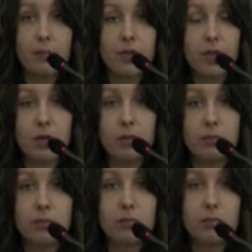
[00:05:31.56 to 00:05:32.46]
You know,
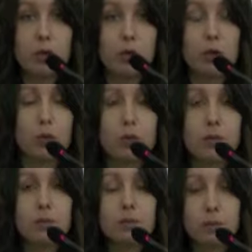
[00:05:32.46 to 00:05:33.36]

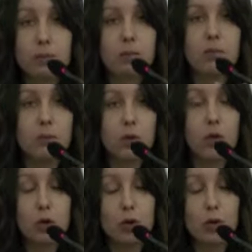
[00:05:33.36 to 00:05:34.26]

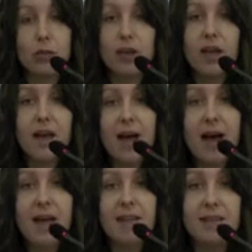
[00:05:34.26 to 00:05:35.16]
cuckoo,
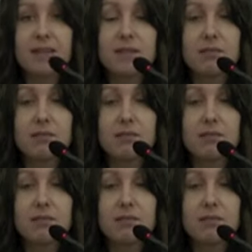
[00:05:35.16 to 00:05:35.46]
and